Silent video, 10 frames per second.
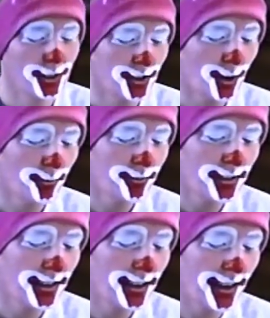which
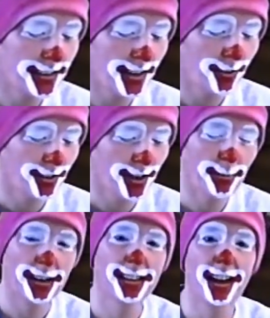hopefully as I
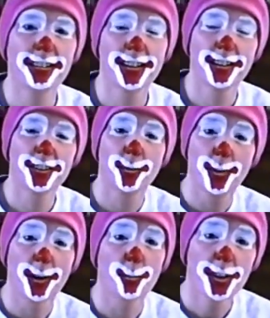create my clown
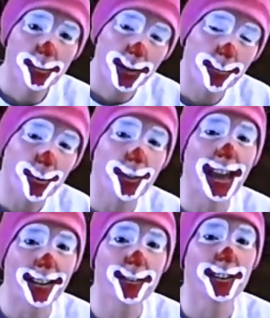character when I'm with people,
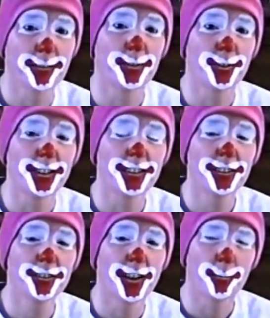that's what I'm doing too.